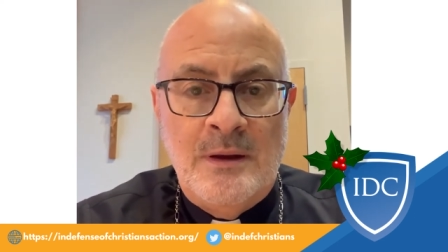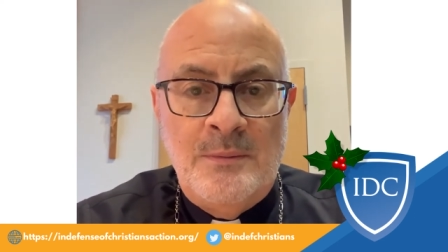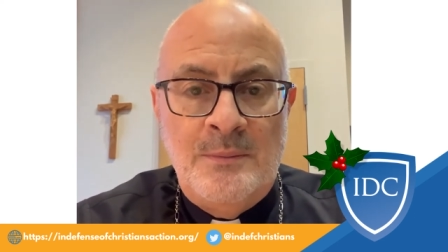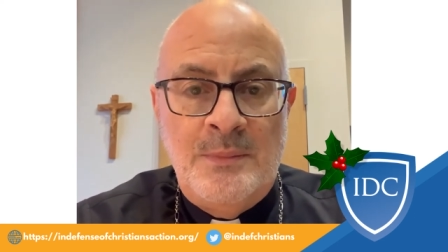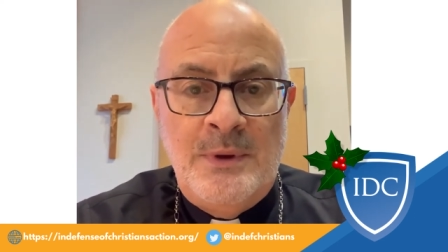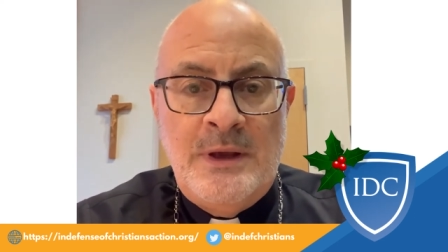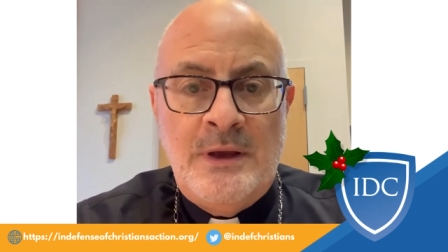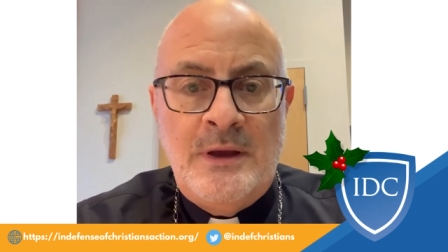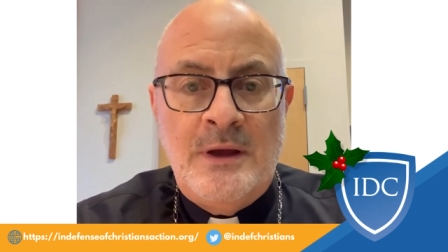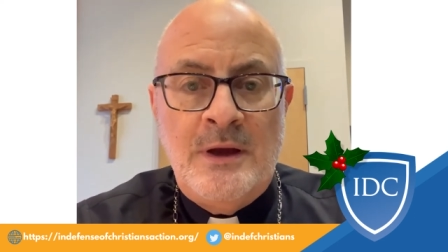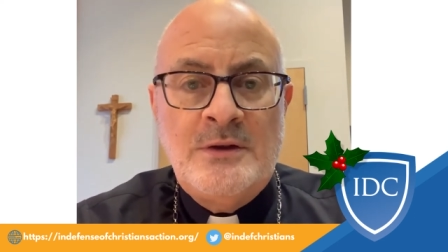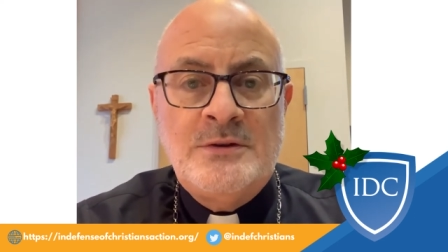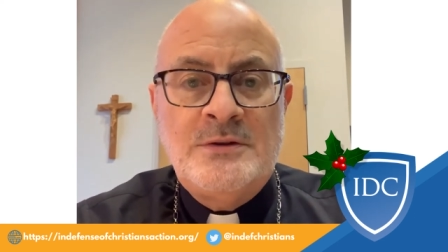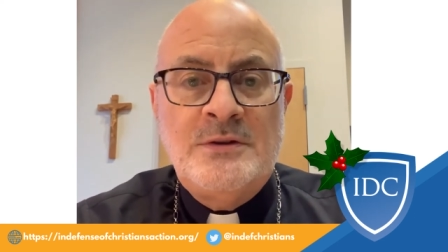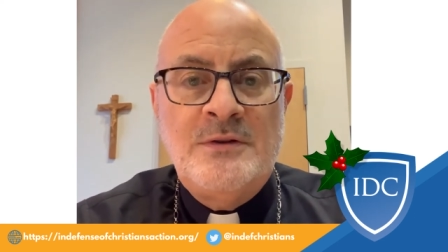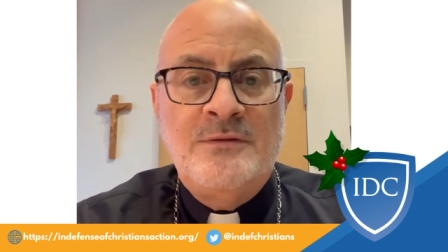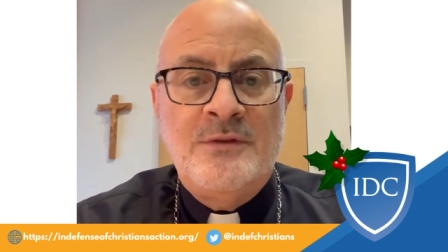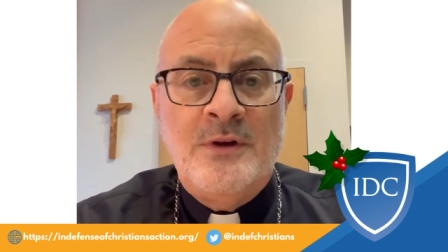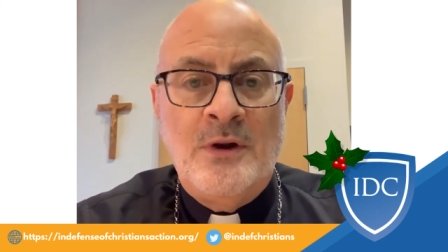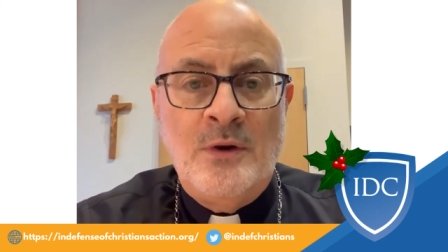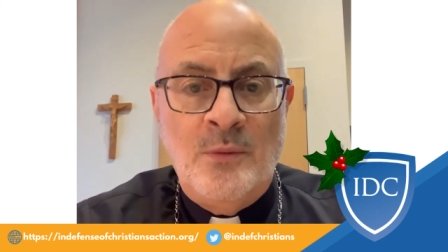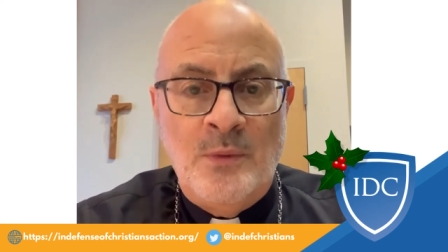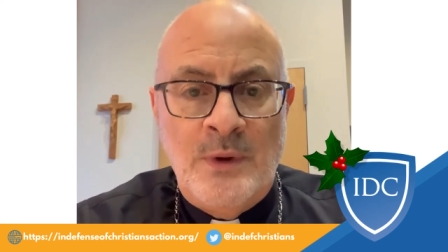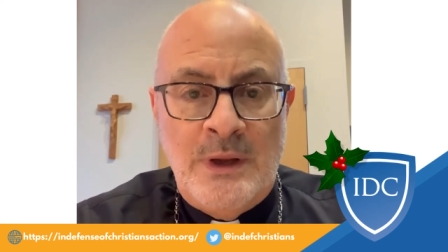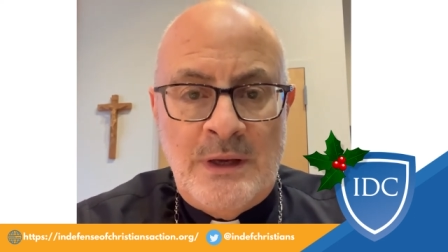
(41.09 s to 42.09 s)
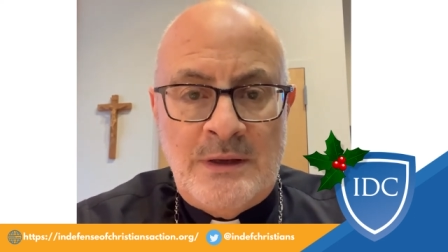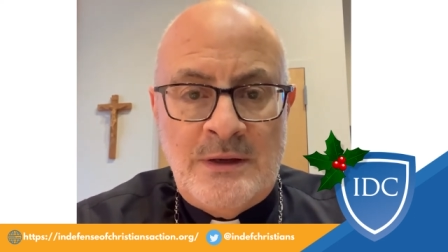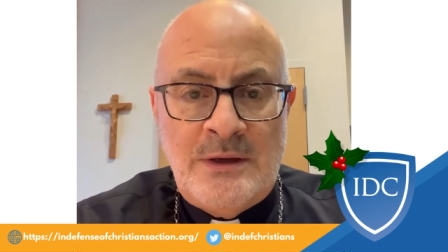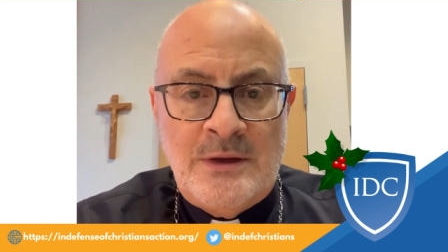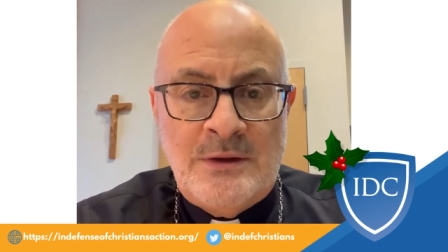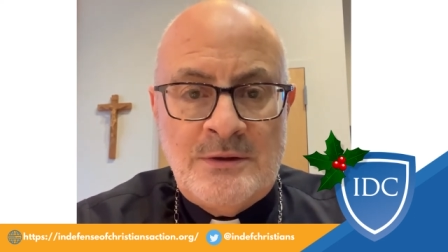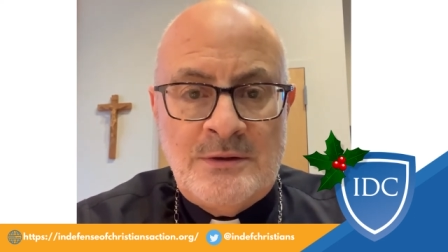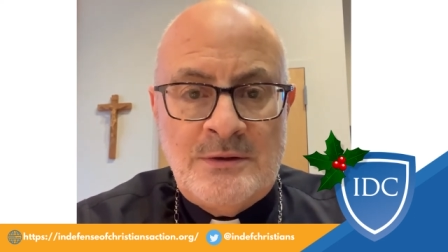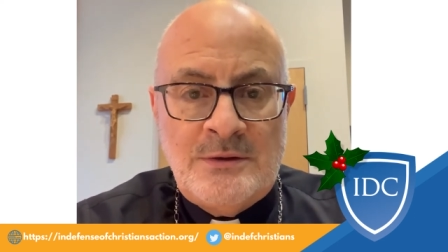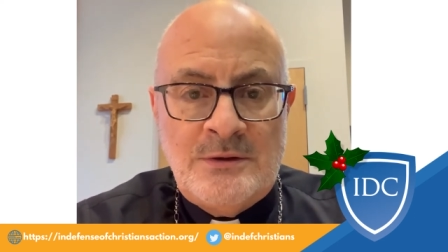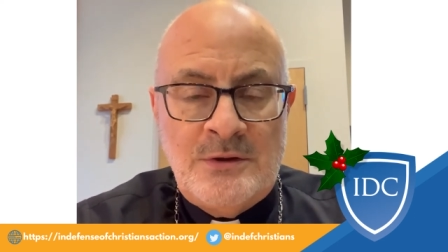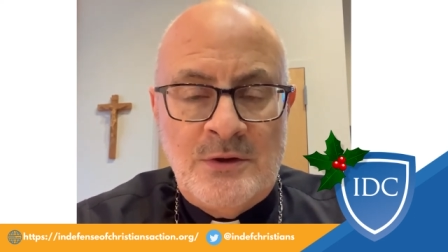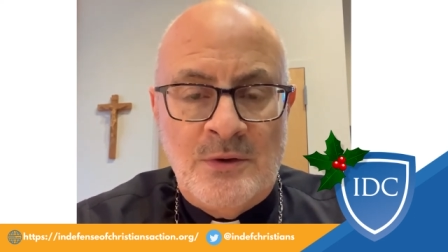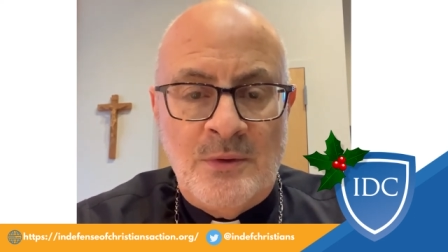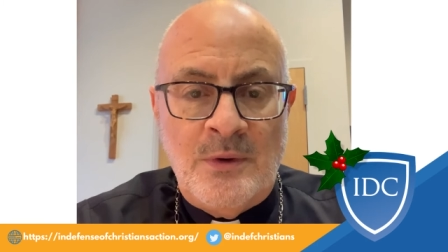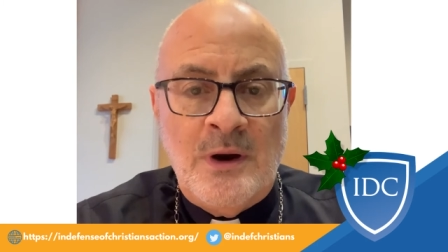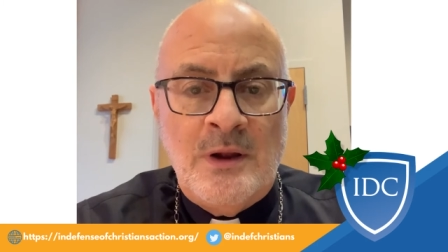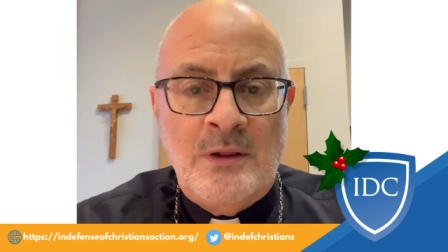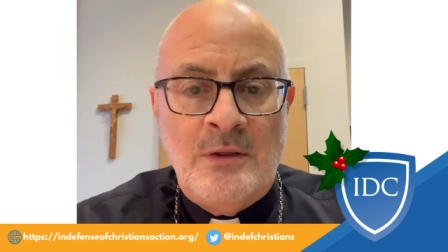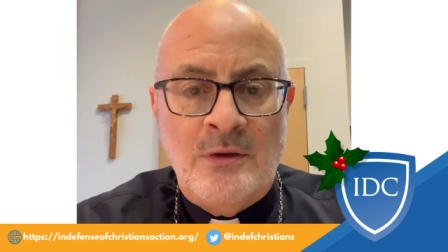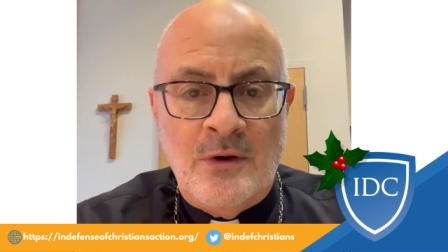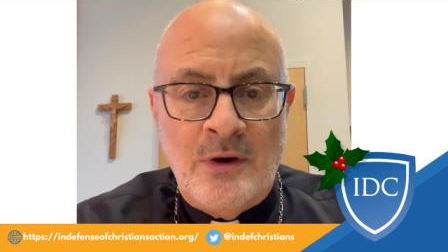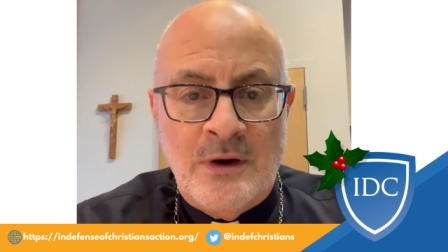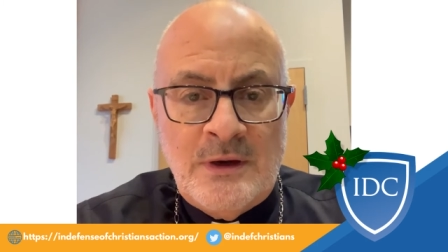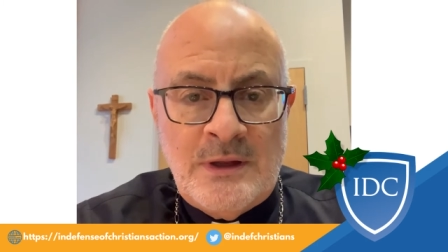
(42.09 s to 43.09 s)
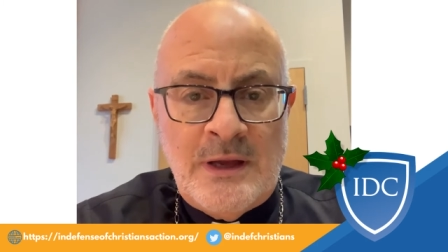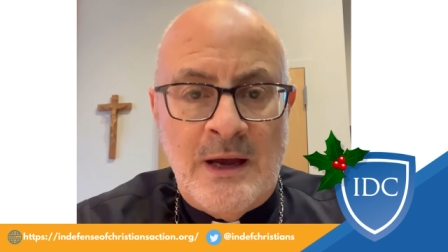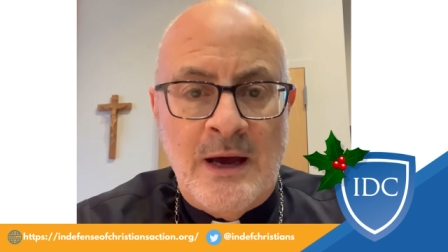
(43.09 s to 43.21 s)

because of their witness to our Lord